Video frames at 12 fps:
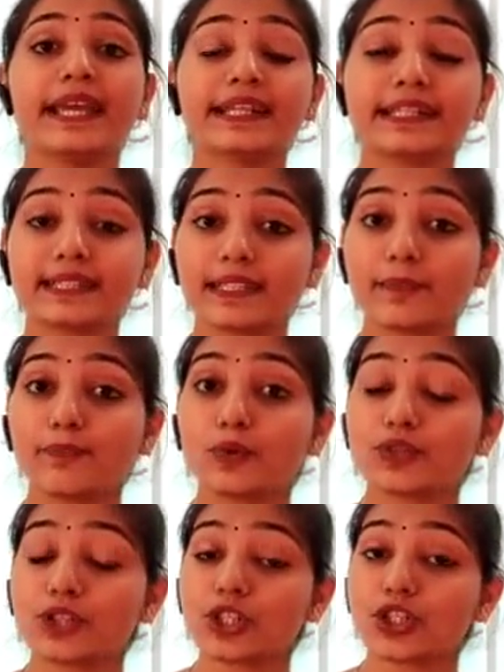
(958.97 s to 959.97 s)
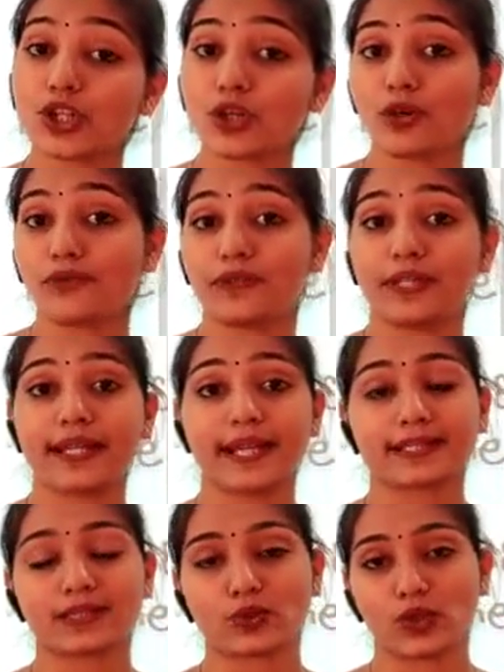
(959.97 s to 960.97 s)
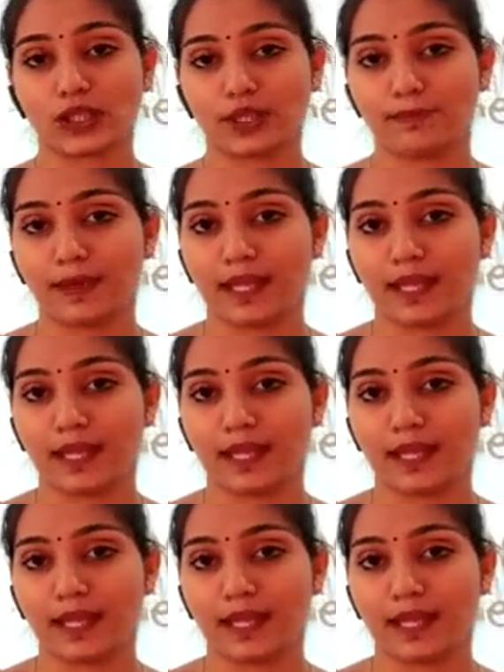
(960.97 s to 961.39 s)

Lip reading: It is the position of the text on the